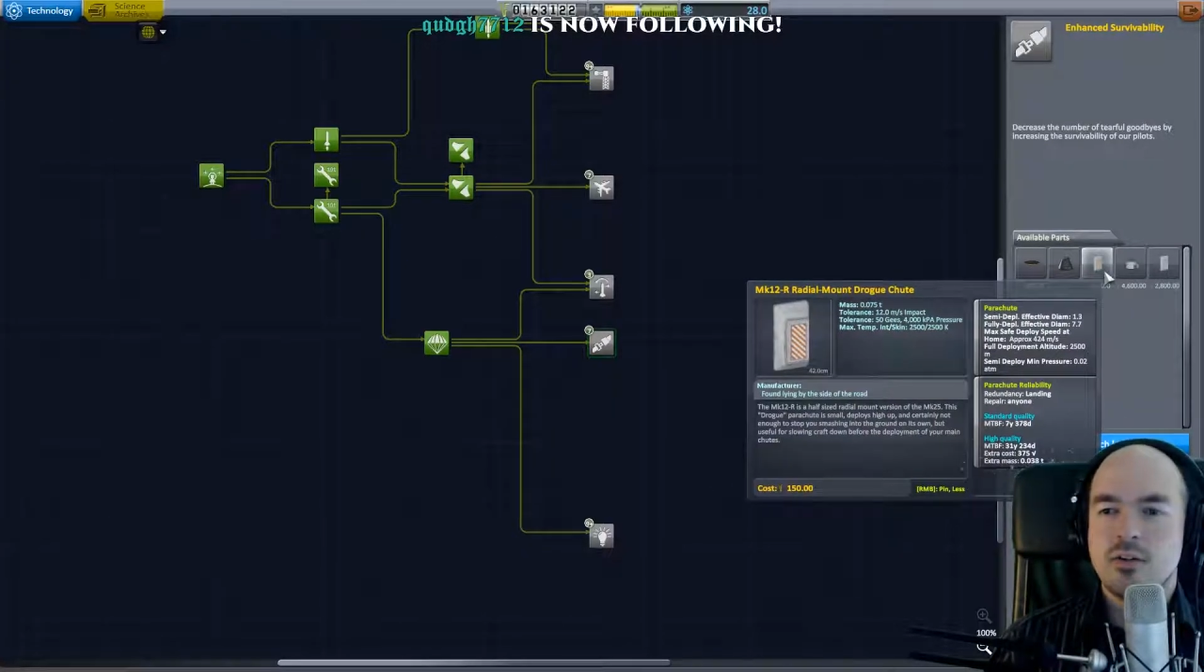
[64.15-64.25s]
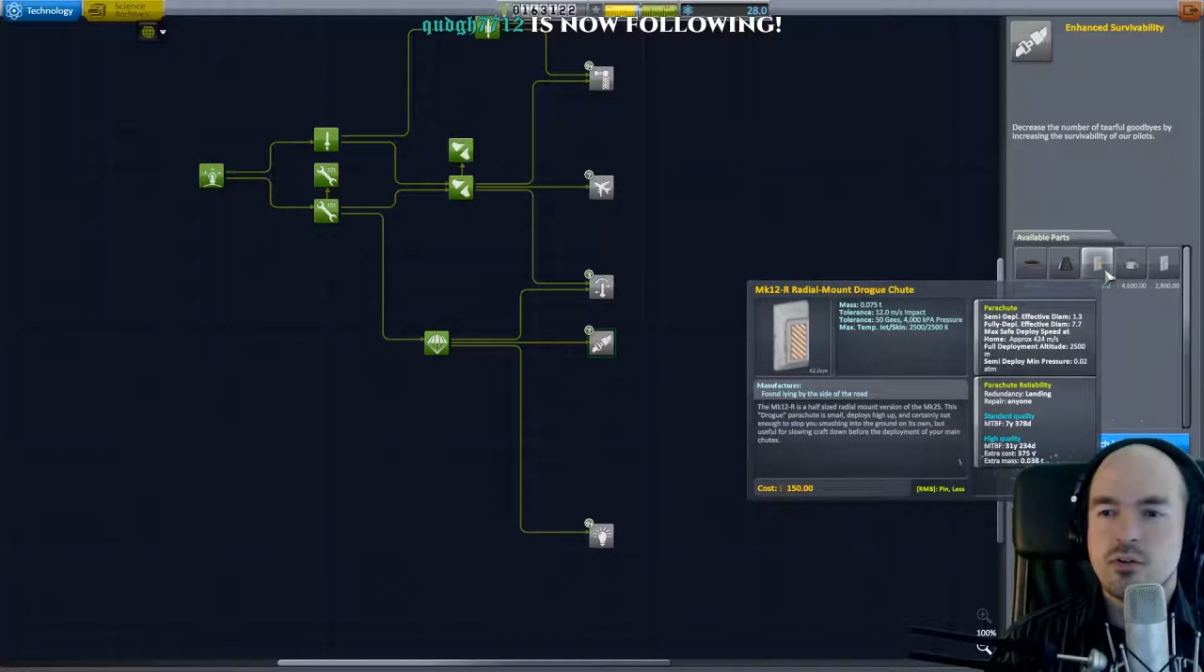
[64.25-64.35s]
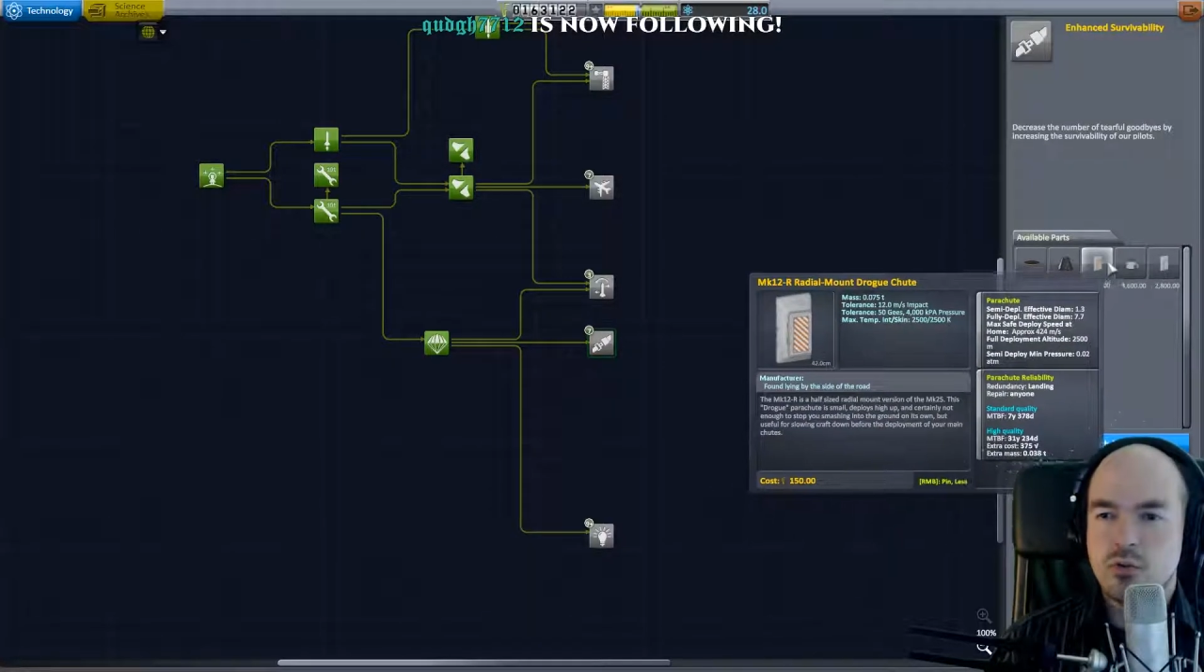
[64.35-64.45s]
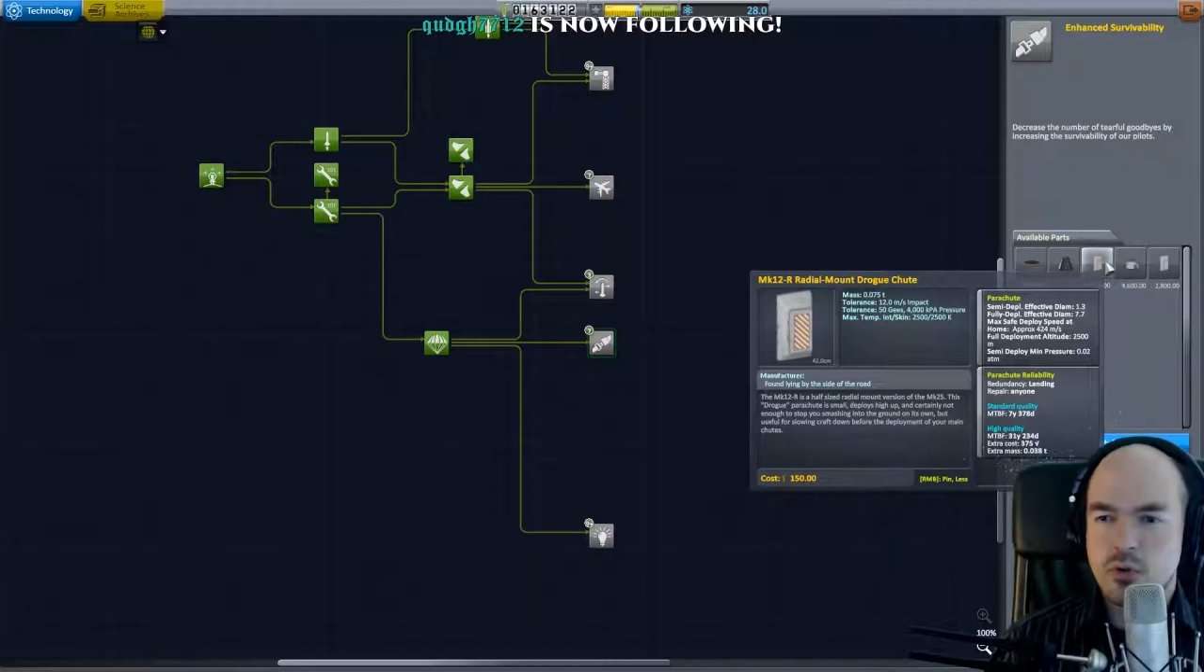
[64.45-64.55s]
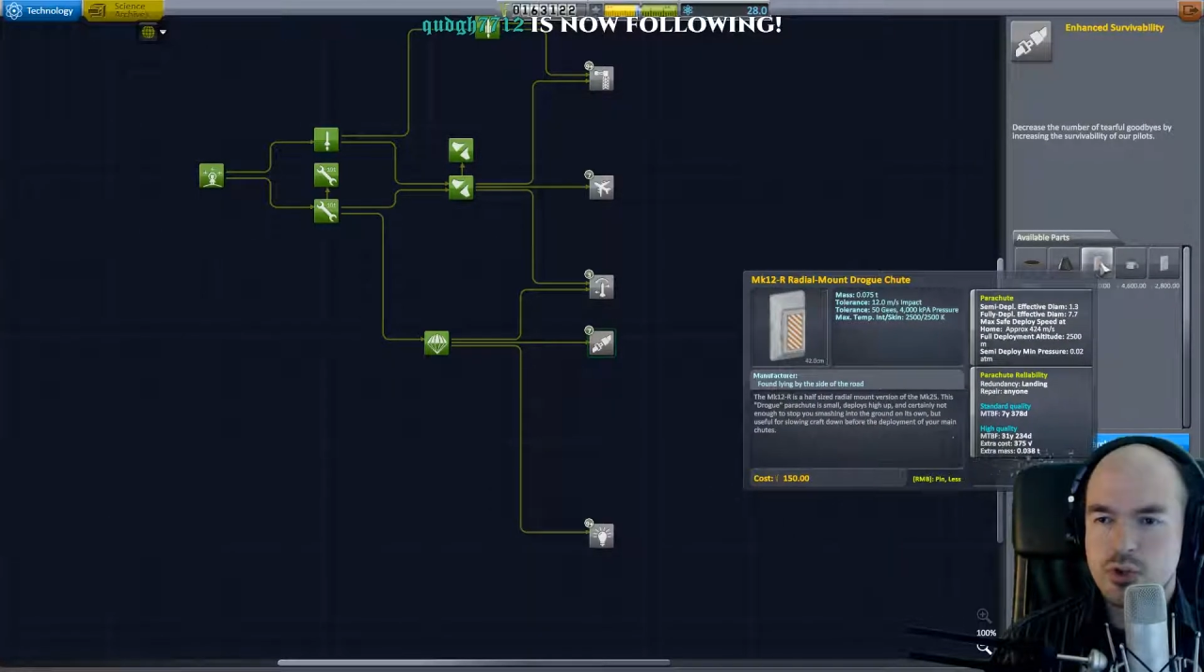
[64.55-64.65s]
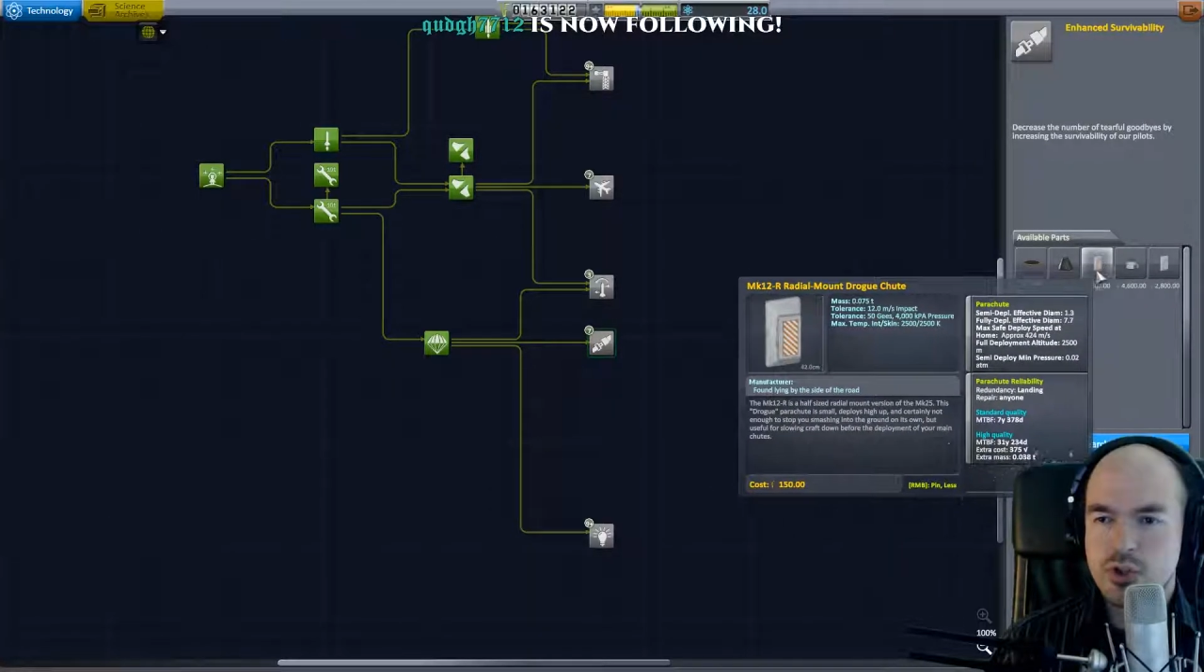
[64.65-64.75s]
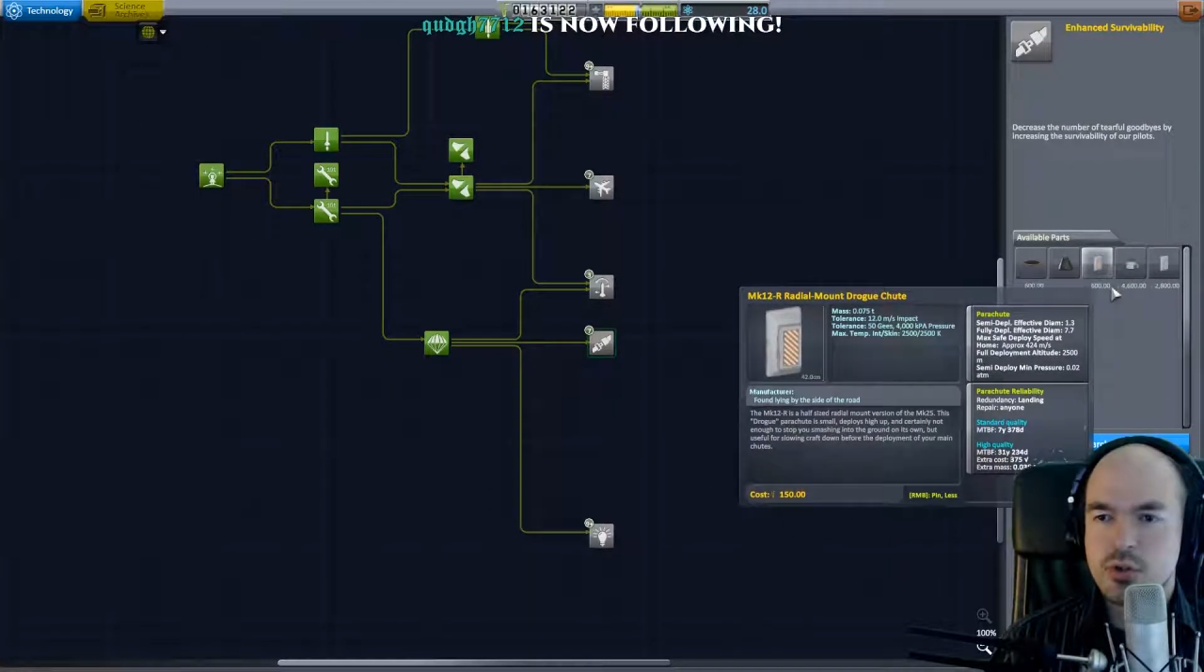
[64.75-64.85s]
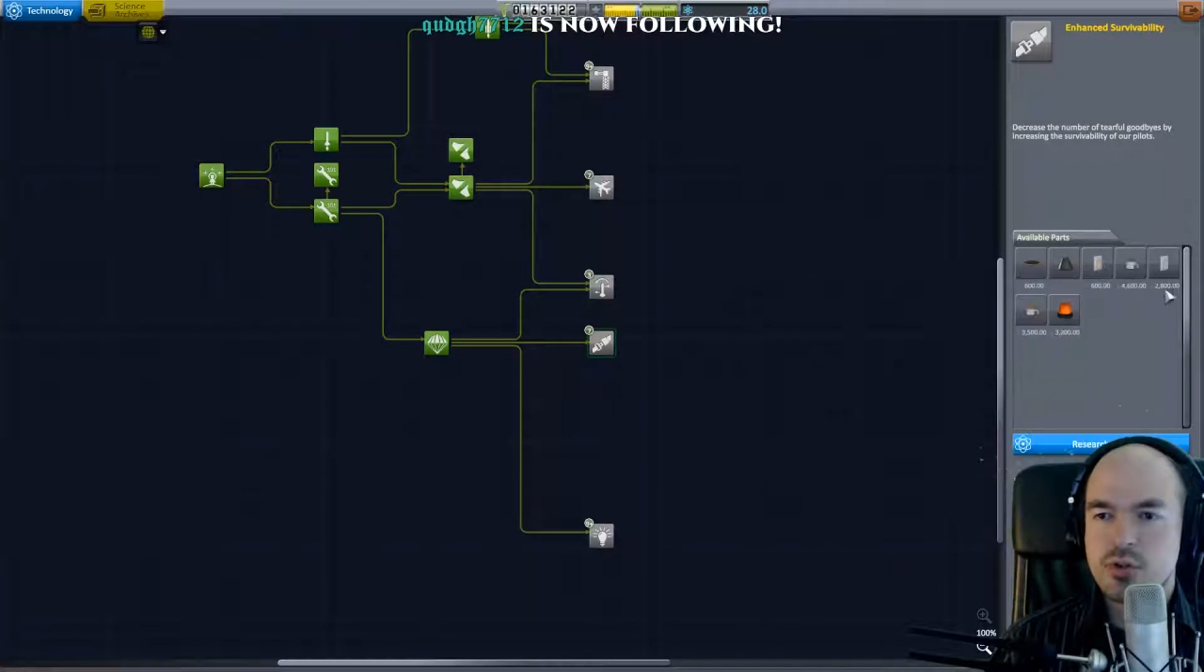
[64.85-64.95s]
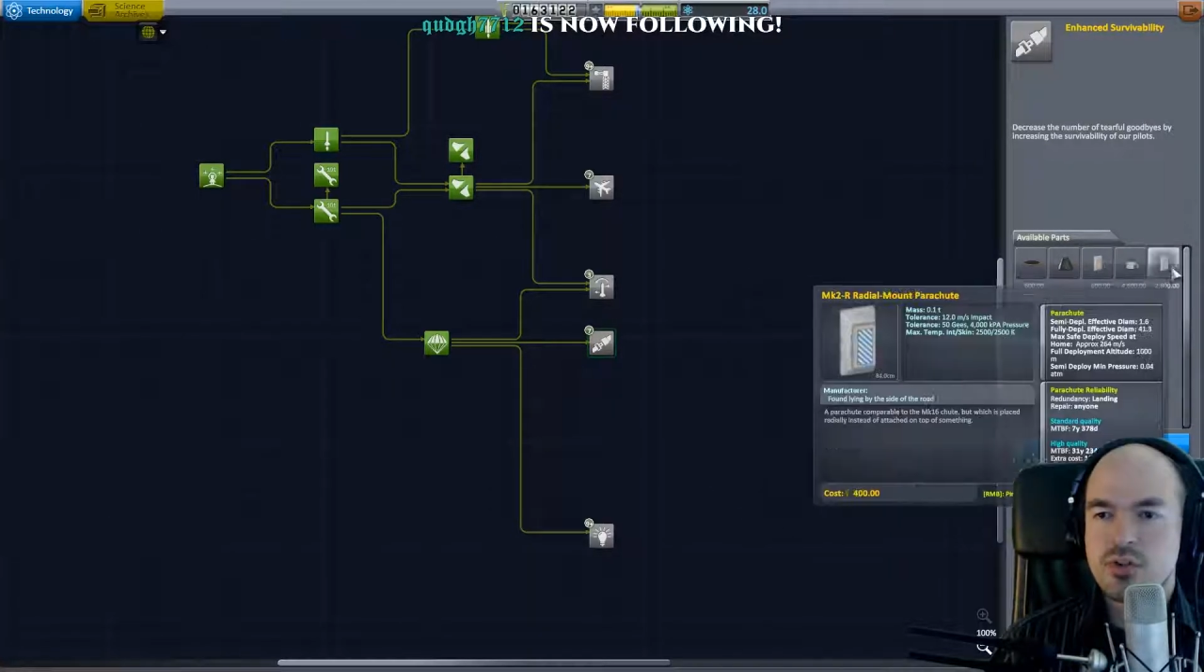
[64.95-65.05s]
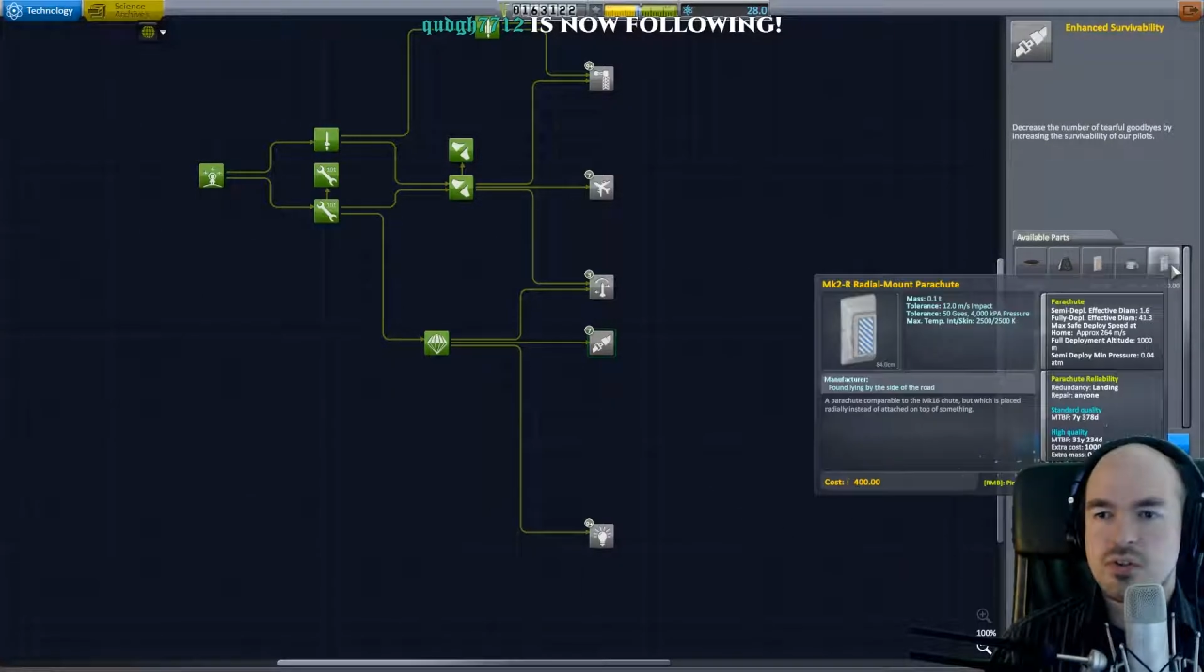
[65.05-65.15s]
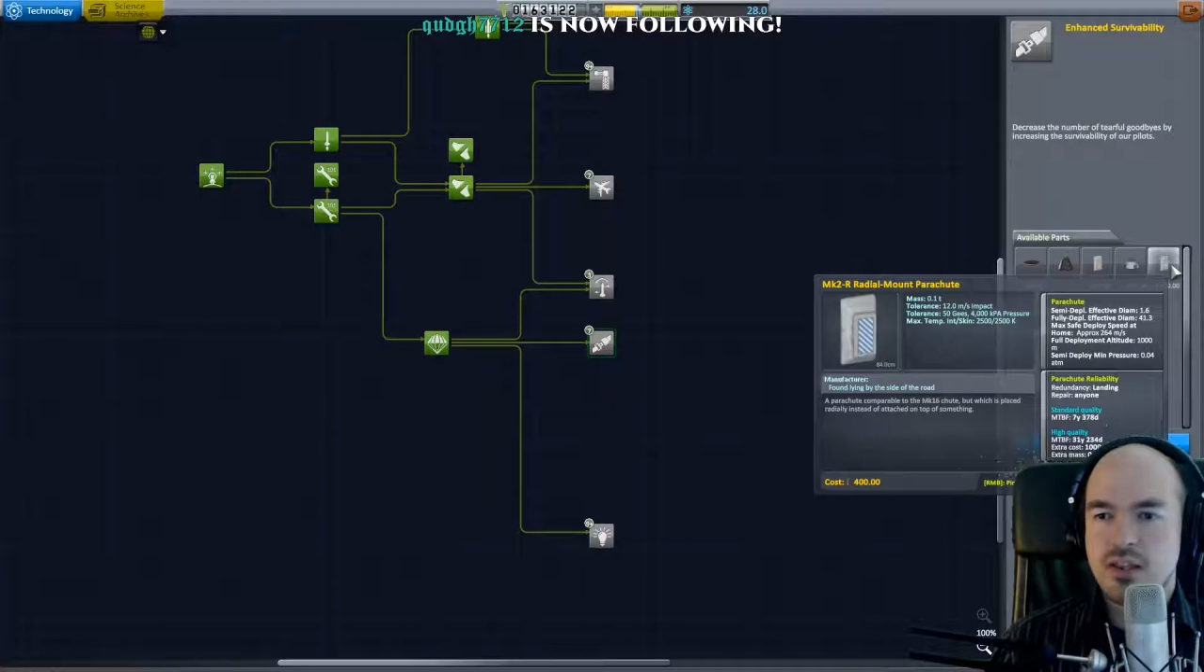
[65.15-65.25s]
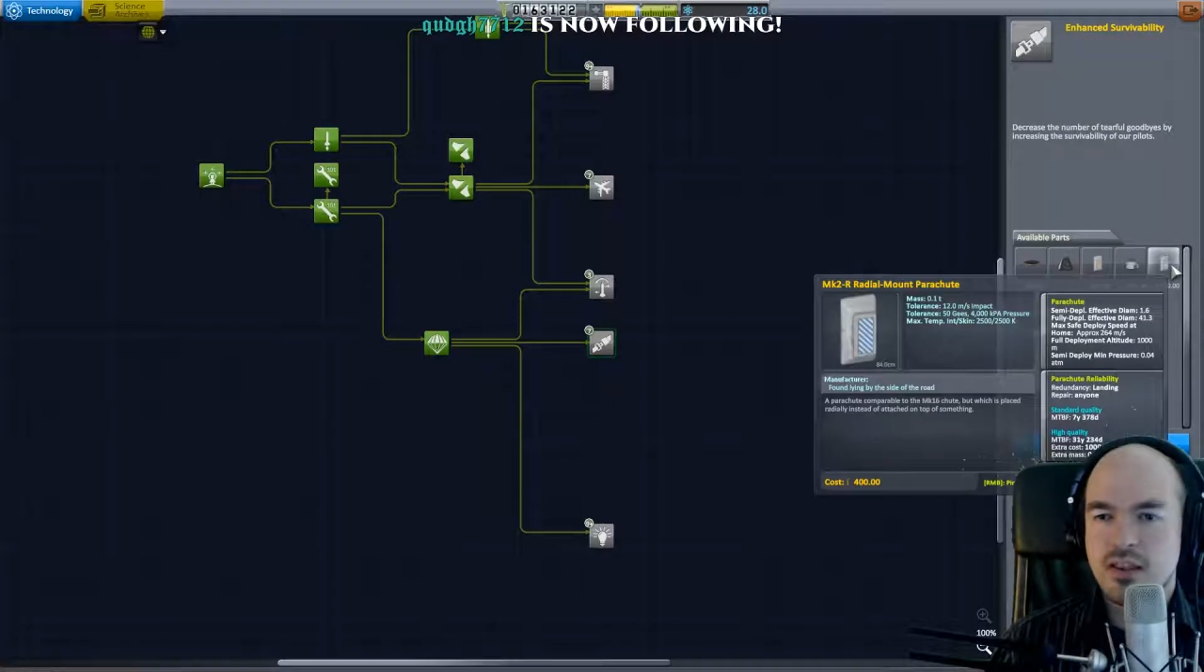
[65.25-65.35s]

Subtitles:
Drogue chutes,